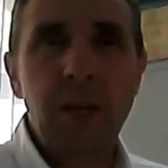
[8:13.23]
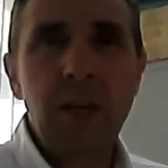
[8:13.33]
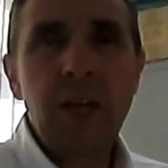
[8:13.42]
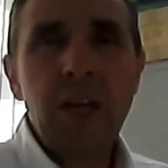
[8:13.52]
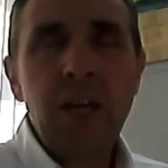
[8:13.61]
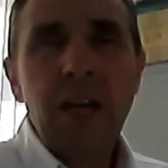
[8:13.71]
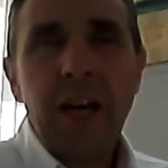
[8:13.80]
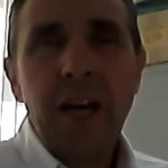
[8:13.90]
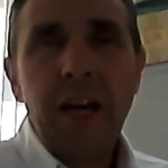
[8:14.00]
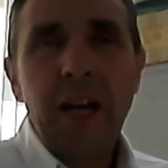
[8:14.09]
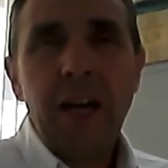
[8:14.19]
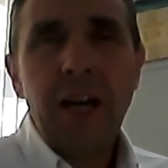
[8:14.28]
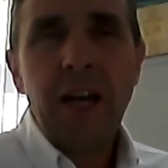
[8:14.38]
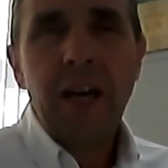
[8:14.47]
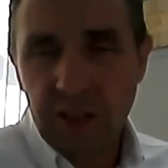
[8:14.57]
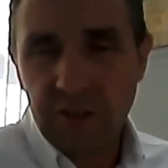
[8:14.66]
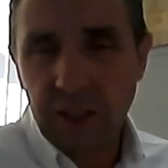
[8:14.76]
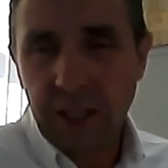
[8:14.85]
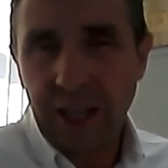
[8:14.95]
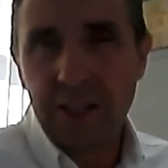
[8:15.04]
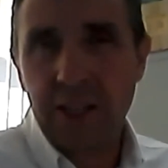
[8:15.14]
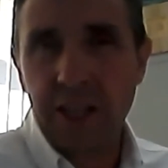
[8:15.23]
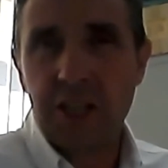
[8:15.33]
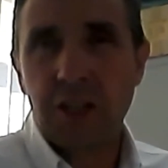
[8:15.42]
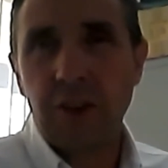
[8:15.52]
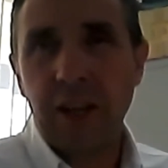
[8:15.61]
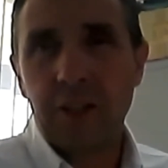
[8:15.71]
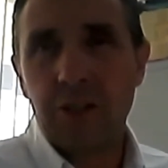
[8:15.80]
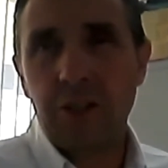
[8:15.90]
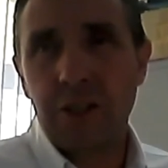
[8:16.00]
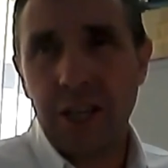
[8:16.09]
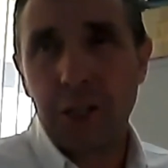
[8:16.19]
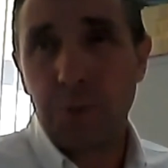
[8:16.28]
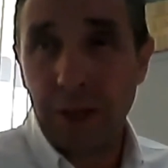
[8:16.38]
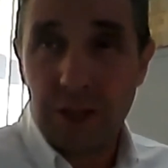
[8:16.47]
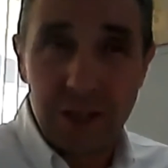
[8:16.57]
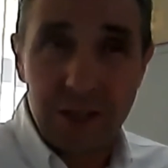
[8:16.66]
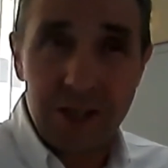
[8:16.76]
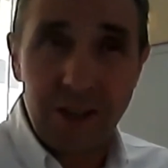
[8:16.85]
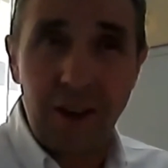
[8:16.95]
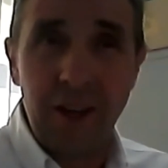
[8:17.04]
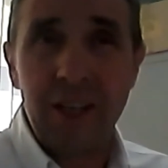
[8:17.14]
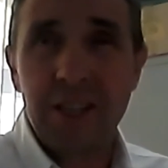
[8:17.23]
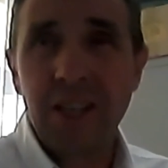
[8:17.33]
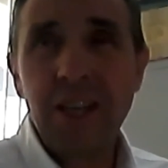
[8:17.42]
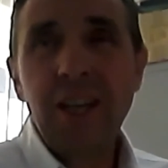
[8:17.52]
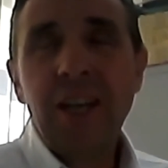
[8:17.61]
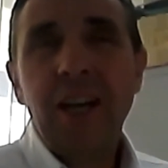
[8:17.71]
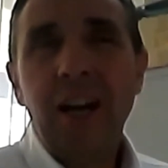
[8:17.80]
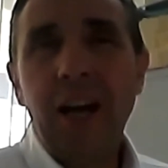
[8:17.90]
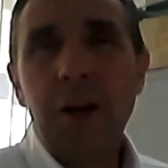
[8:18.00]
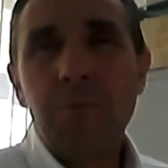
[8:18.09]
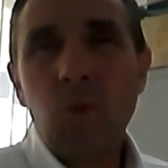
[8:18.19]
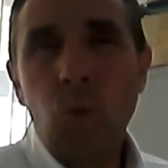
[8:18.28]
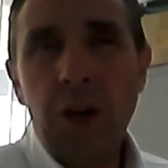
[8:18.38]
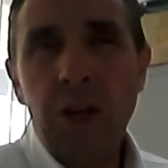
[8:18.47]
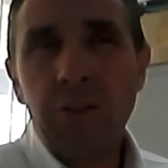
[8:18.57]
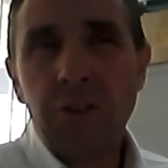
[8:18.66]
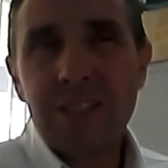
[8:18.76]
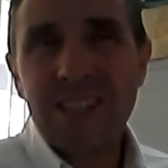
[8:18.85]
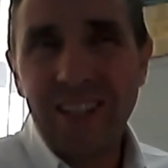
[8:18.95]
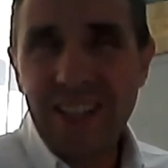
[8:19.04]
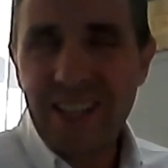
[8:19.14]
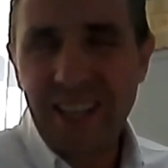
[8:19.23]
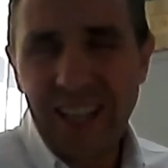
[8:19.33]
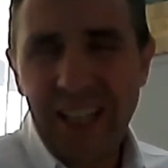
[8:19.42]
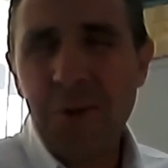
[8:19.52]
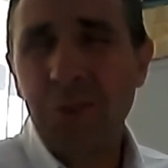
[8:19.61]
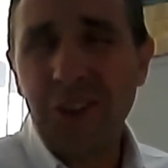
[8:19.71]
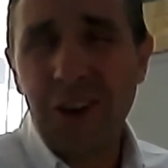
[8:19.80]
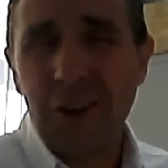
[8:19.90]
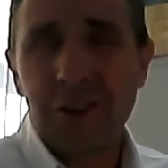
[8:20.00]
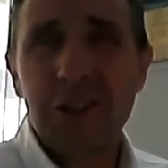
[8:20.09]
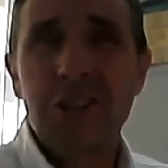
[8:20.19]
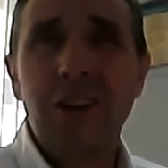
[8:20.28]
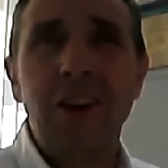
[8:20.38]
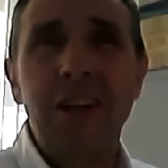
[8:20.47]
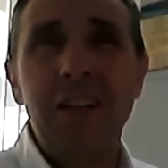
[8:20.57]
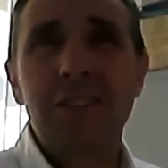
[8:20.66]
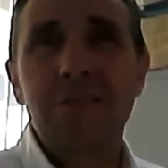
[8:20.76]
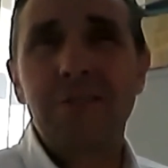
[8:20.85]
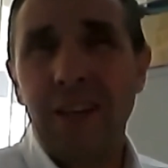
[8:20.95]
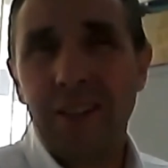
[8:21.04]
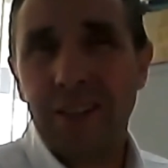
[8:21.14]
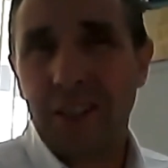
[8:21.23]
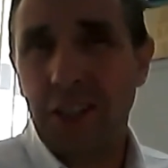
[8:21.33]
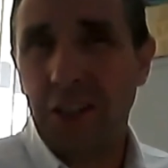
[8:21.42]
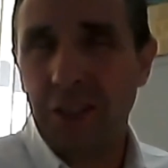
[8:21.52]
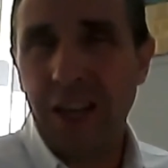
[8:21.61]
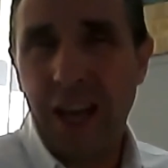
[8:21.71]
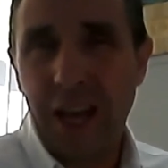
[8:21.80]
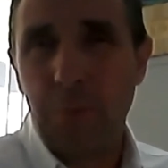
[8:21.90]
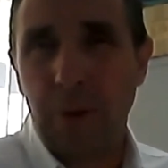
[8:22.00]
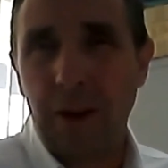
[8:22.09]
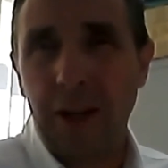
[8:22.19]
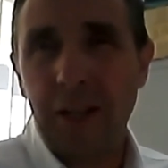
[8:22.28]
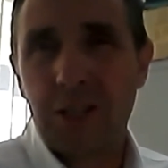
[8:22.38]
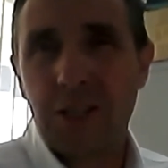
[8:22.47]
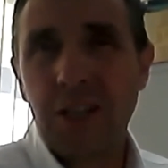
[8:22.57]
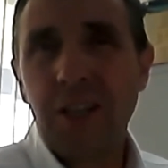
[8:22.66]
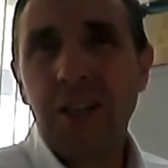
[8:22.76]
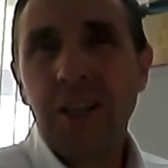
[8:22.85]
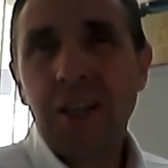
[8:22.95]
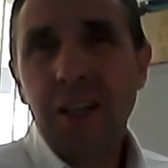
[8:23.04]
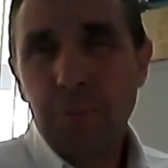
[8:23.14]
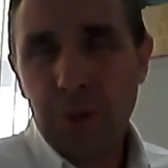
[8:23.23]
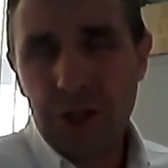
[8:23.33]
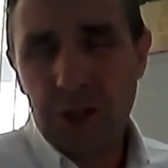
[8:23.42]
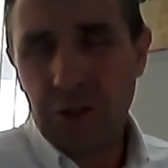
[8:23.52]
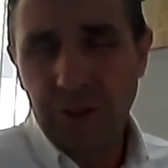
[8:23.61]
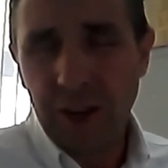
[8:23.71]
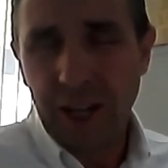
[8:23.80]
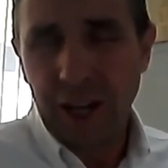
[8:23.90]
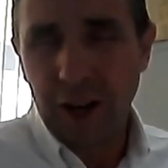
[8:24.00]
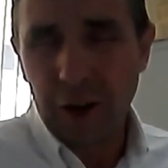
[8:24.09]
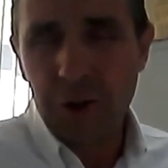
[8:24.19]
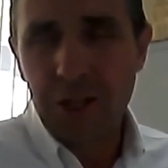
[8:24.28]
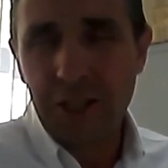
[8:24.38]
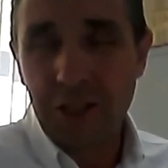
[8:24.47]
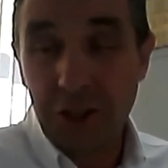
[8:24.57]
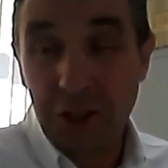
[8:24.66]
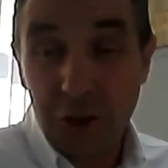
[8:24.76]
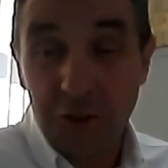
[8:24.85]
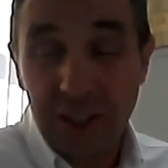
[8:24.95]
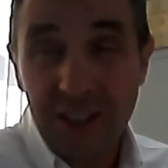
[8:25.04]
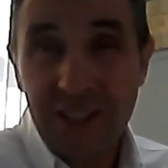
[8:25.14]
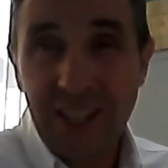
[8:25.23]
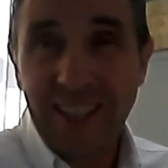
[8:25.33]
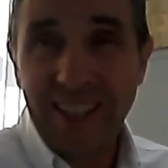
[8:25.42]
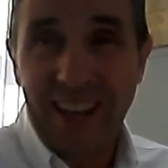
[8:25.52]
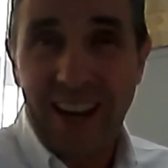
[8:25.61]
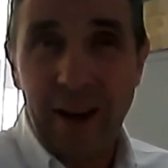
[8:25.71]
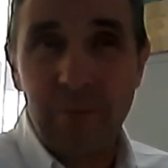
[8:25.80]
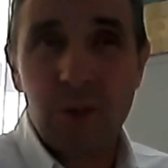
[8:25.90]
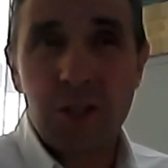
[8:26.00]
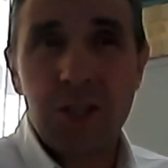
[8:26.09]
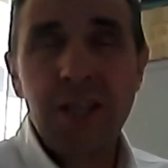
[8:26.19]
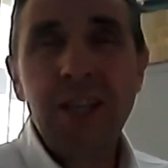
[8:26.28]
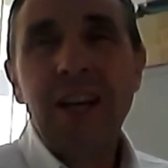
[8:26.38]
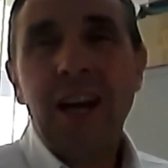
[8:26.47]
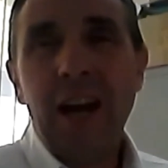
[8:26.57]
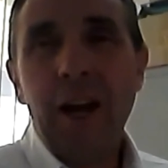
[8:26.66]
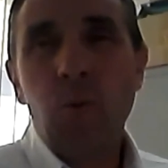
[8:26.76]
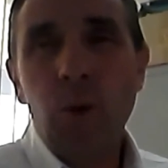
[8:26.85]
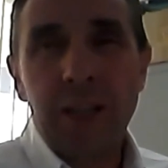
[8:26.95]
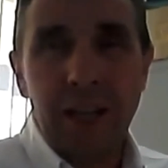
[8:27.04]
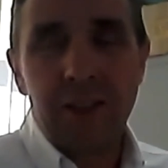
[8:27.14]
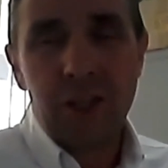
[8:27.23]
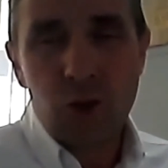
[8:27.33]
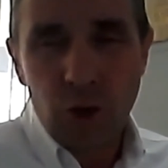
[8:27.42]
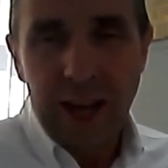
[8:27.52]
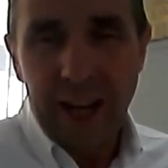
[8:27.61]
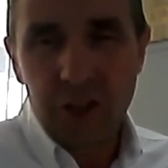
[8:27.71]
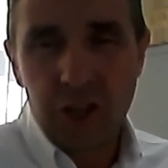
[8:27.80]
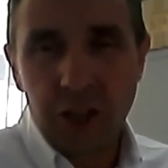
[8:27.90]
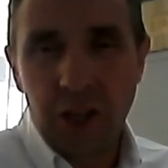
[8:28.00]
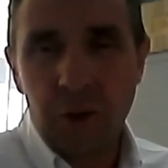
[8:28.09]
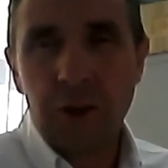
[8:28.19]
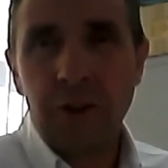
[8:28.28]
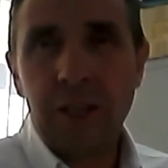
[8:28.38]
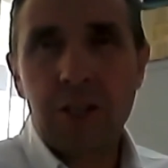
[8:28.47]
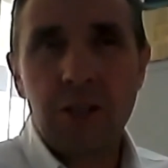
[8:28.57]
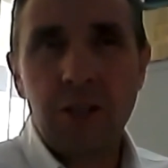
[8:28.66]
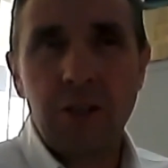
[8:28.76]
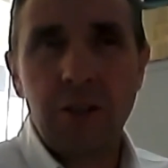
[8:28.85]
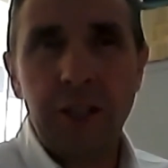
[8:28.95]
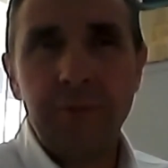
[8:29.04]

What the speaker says: And courtesy of a catalytic reaction that takes place inside with titanium dioxide covered air plates positioned very closely to the UVC lamps, and we get this reaction going on internally.